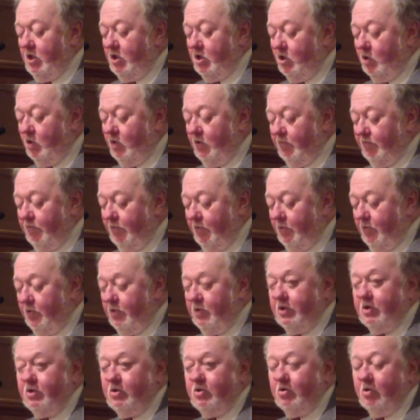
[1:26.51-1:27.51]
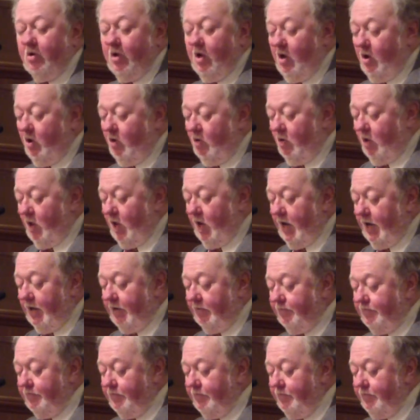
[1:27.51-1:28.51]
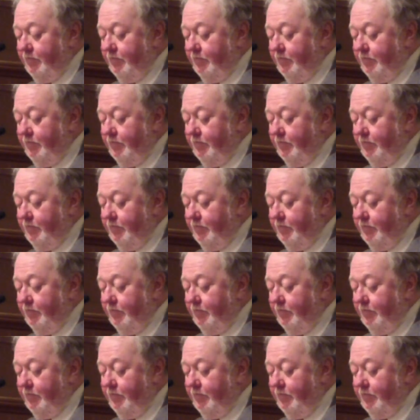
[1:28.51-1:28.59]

you have learned in your long life?